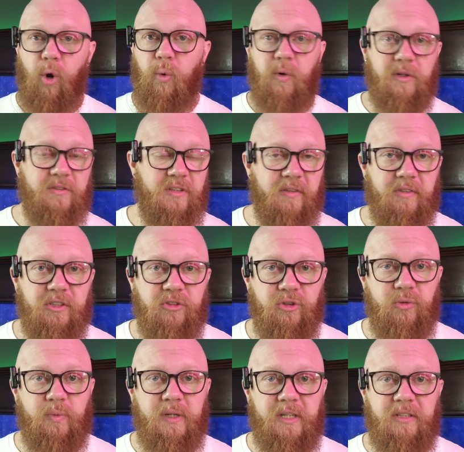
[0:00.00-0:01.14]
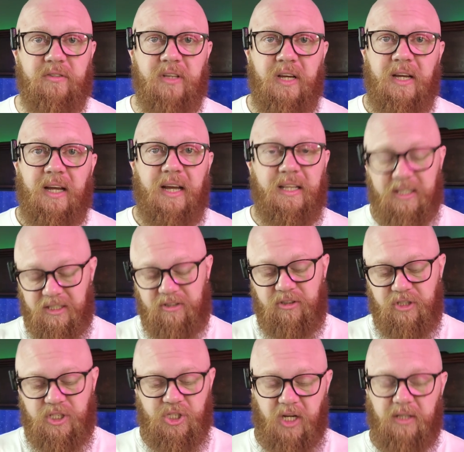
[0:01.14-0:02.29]
or once every 2 weeks, and then
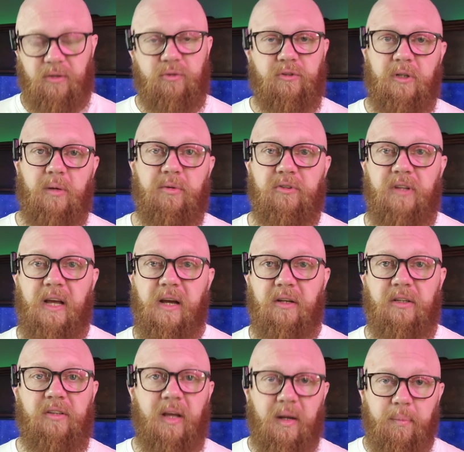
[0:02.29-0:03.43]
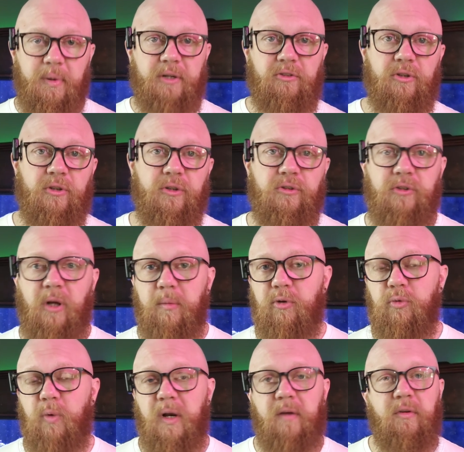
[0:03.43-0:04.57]
you jot those numbers down, you take a picture of those
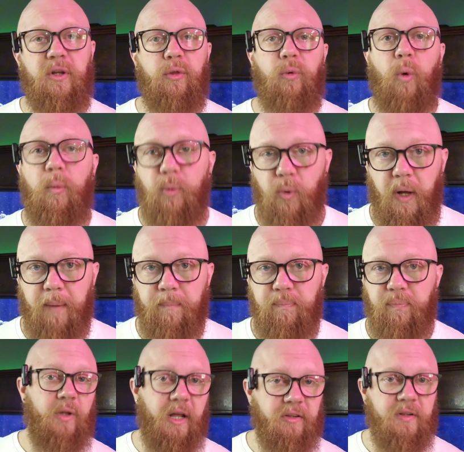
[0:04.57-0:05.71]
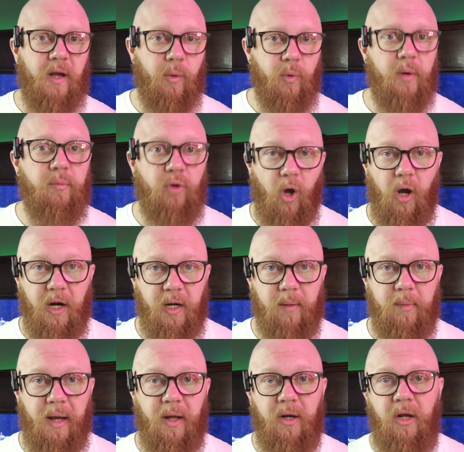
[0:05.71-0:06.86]
numbers, whatever, you throw them away. That's not what I'm talking
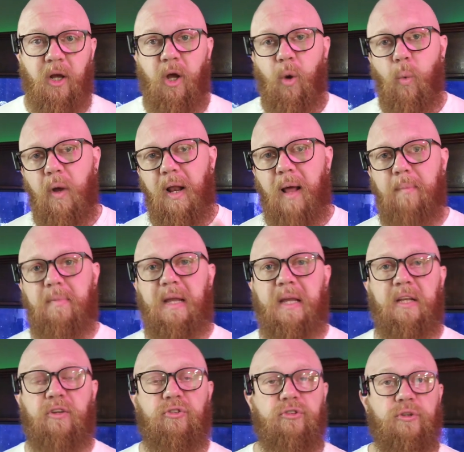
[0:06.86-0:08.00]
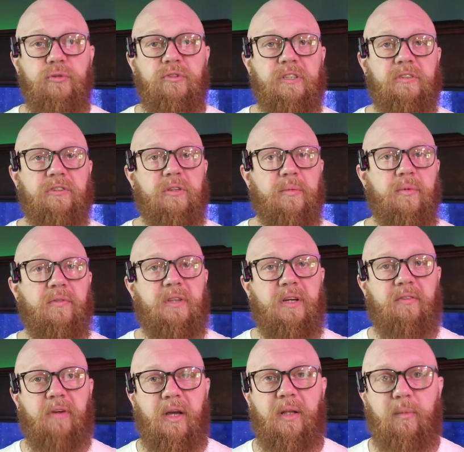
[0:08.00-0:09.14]
about. What I mean is using some of the
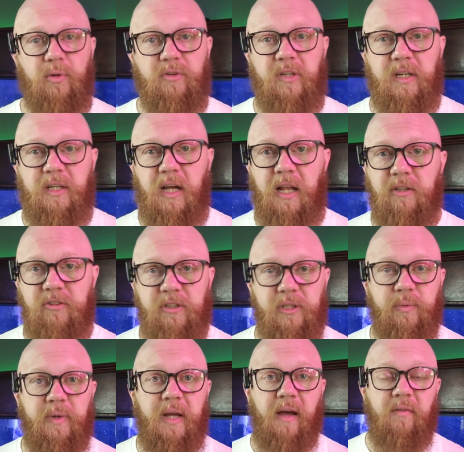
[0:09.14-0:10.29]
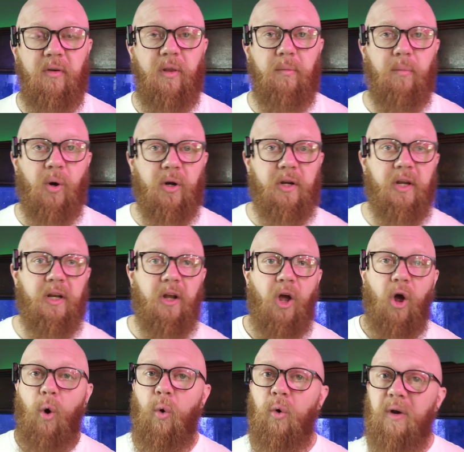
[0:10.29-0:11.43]
available technology that we have on the market,
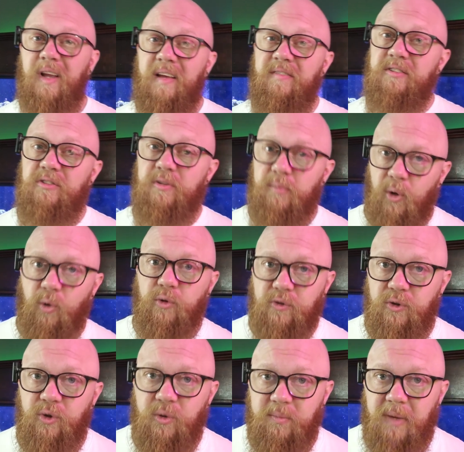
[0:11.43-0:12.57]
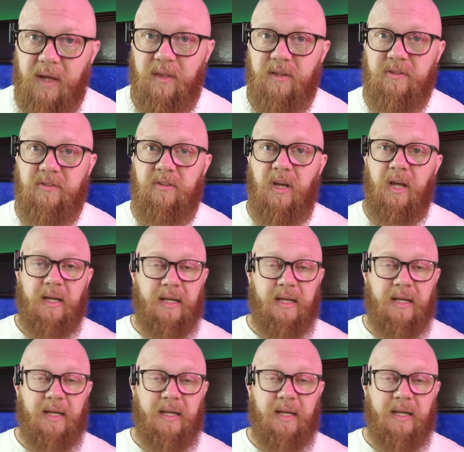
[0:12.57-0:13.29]
or even some old school methods.